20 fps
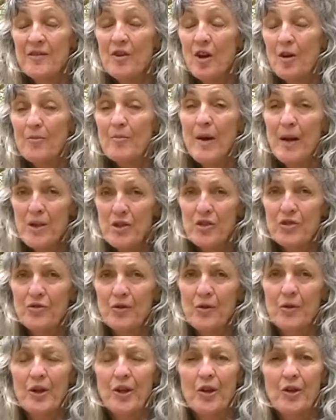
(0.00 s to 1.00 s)
not much
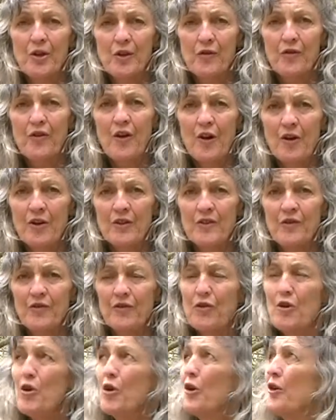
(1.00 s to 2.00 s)
growing on the forest
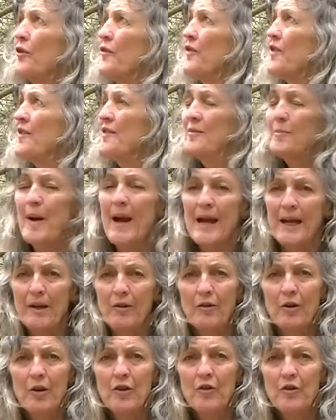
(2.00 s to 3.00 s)
floor of this pine
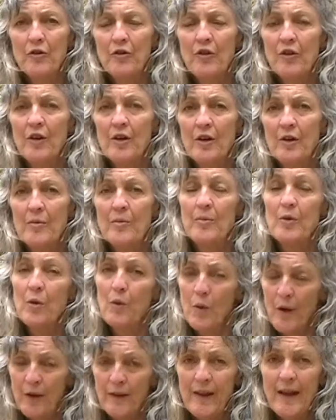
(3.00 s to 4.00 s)
grove, but
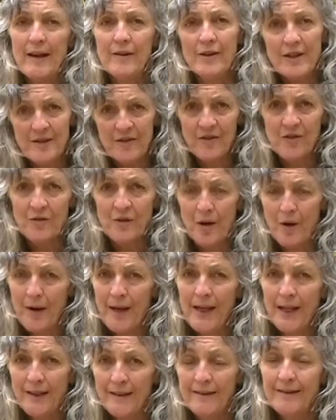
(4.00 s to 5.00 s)
what there is
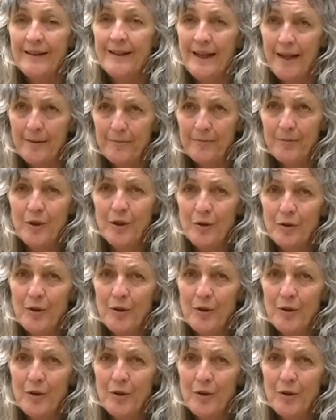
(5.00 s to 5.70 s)
growing, yep, you